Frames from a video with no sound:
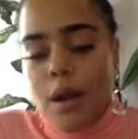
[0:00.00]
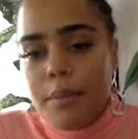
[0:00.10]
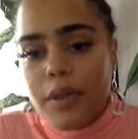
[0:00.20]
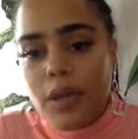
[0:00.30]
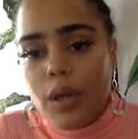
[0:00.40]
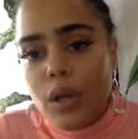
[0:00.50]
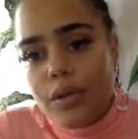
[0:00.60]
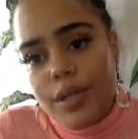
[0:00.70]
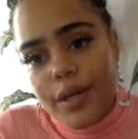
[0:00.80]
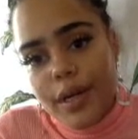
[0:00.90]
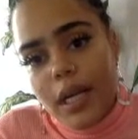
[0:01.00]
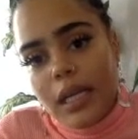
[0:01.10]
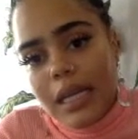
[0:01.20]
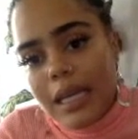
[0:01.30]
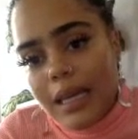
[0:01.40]
But the closer in
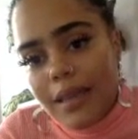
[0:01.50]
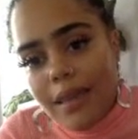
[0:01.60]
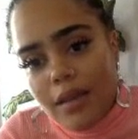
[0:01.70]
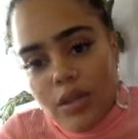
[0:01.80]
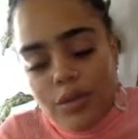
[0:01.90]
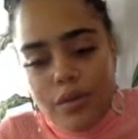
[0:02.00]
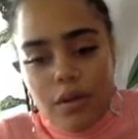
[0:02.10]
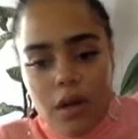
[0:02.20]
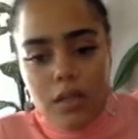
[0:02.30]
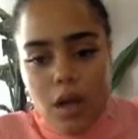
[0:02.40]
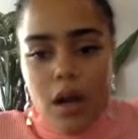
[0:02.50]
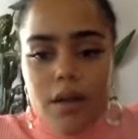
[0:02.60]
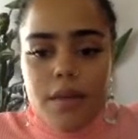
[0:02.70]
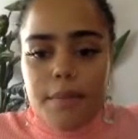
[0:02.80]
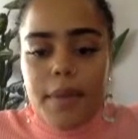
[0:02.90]
key that two songs are,
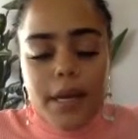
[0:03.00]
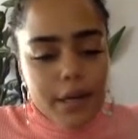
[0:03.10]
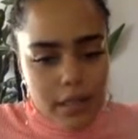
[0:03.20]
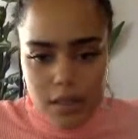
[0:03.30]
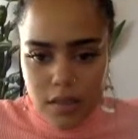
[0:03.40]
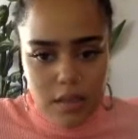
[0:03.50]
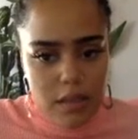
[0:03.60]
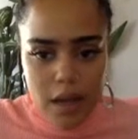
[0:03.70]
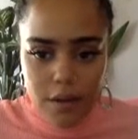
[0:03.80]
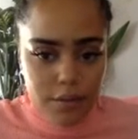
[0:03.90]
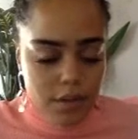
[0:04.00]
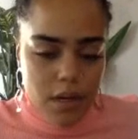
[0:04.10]
the better it's going to sound.